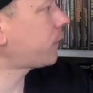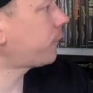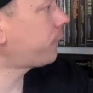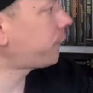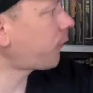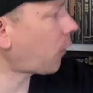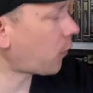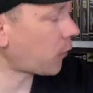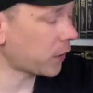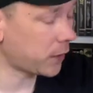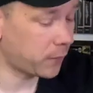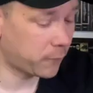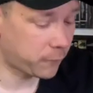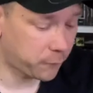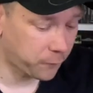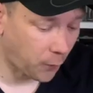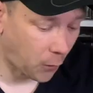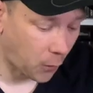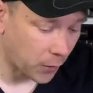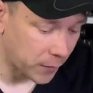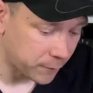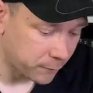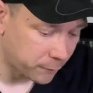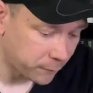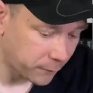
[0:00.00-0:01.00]
to find
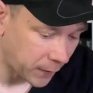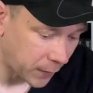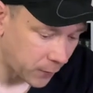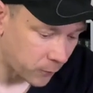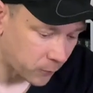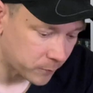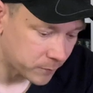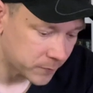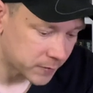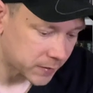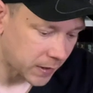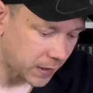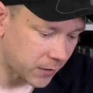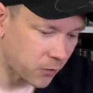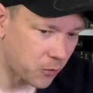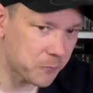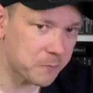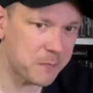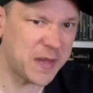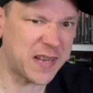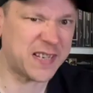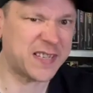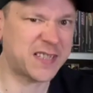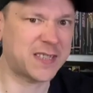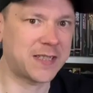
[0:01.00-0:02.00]
five films, and I
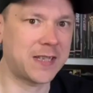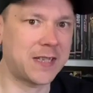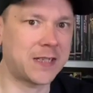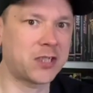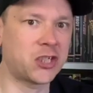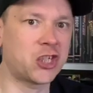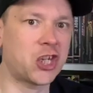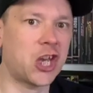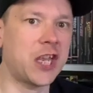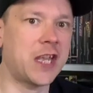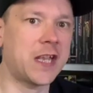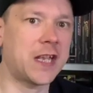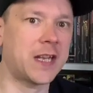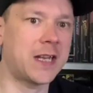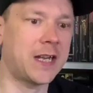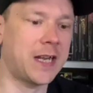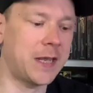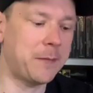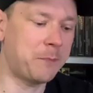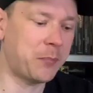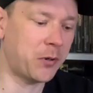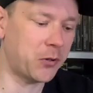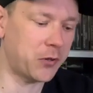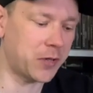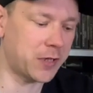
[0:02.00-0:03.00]
mixed this cheekily,
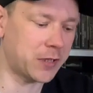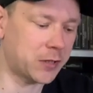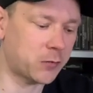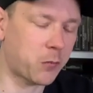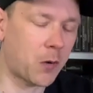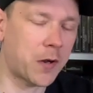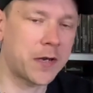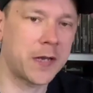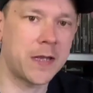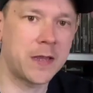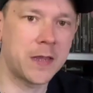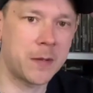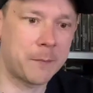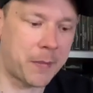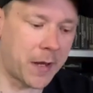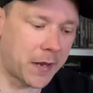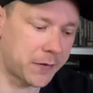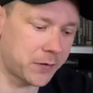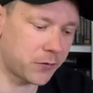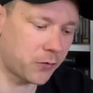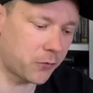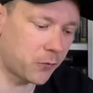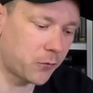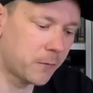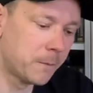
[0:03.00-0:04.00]
put this one in the
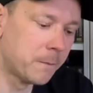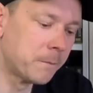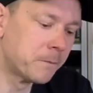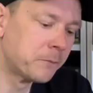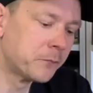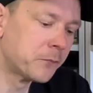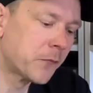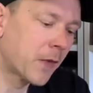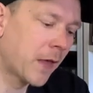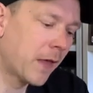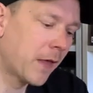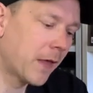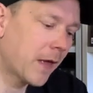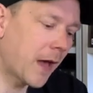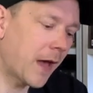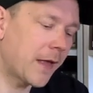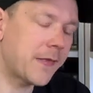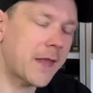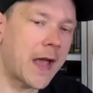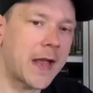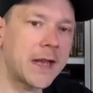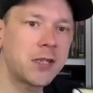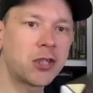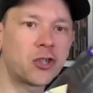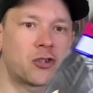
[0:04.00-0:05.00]
bundle, and
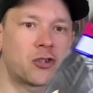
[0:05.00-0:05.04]
that is